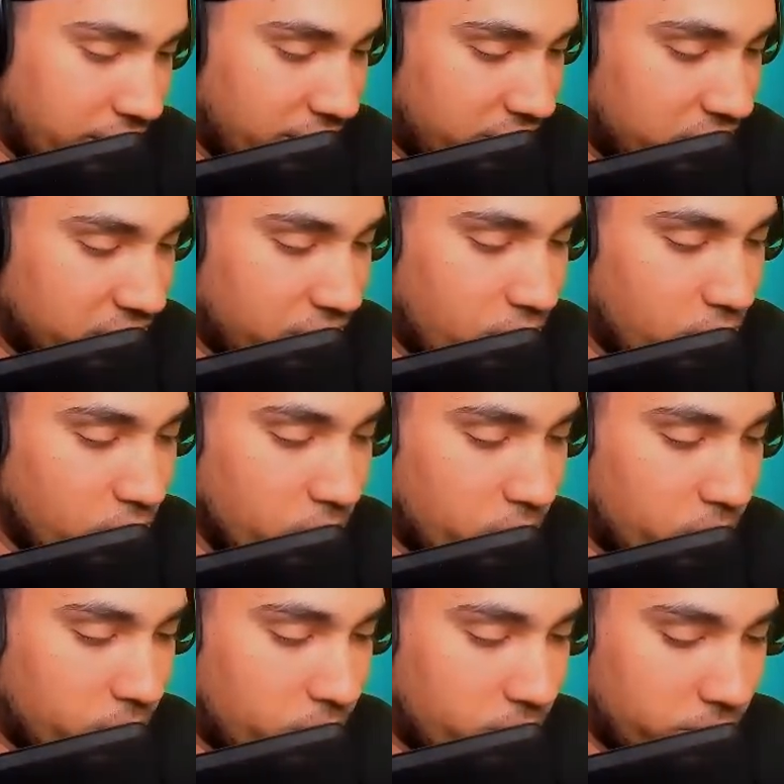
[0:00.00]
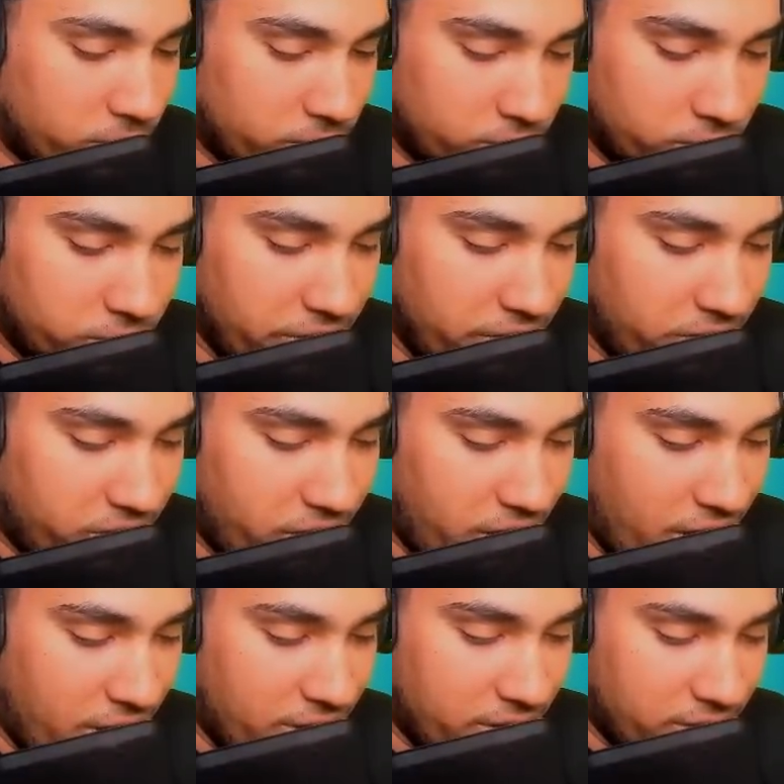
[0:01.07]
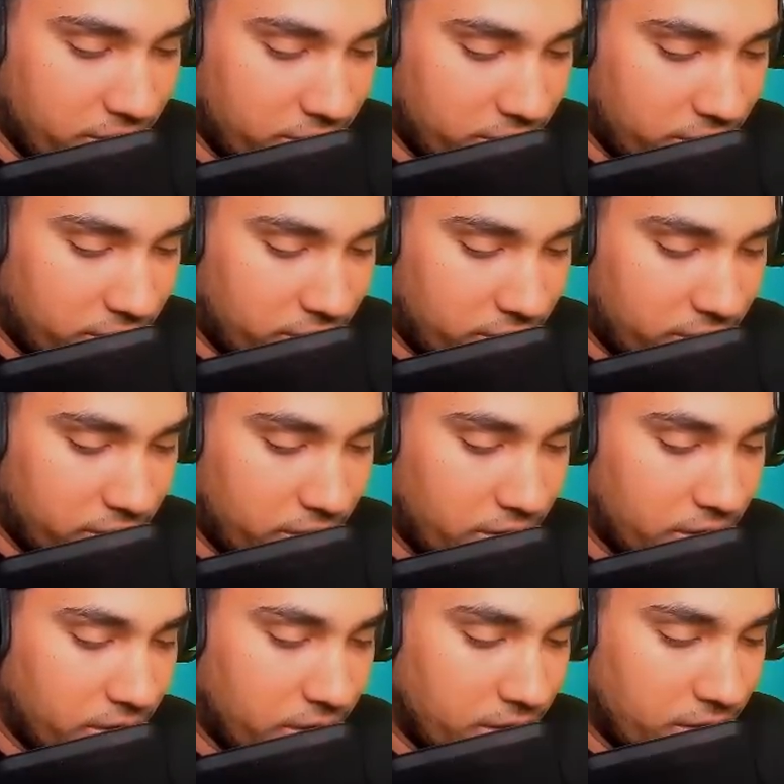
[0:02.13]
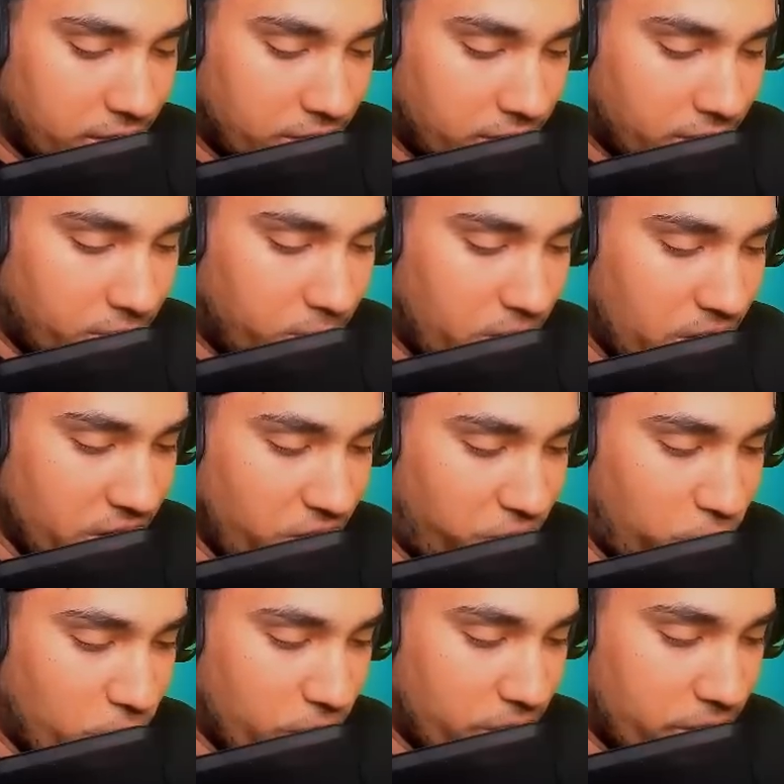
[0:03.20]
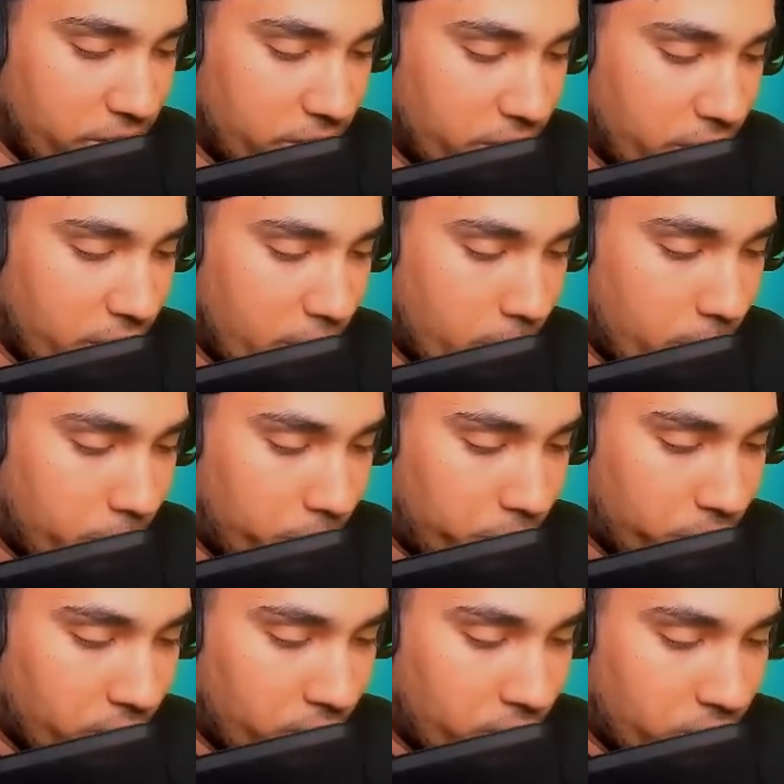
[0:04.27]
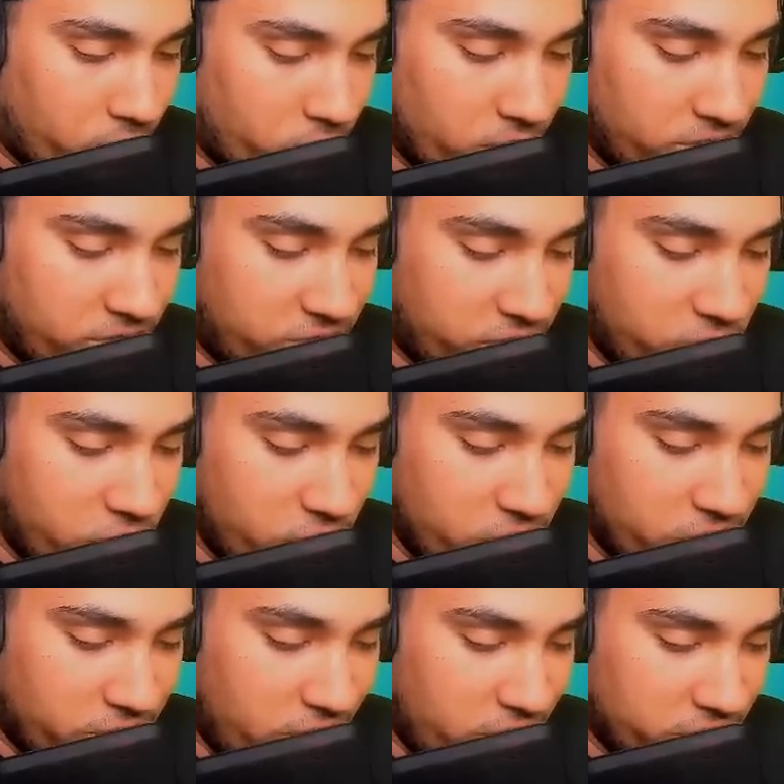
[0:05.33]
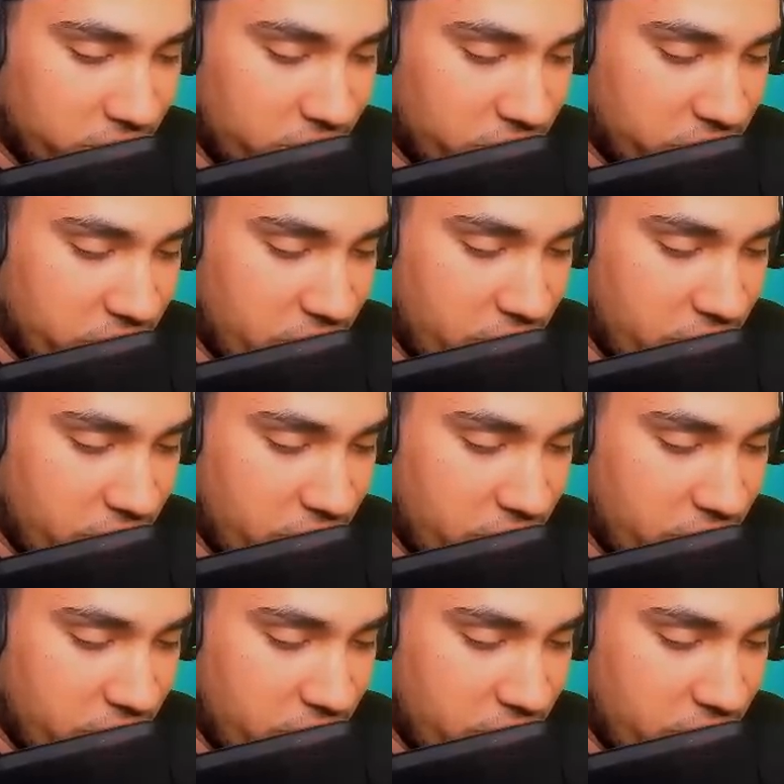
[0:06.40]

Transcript: just hope we've got the money for it. Where's the 200,000? Is it in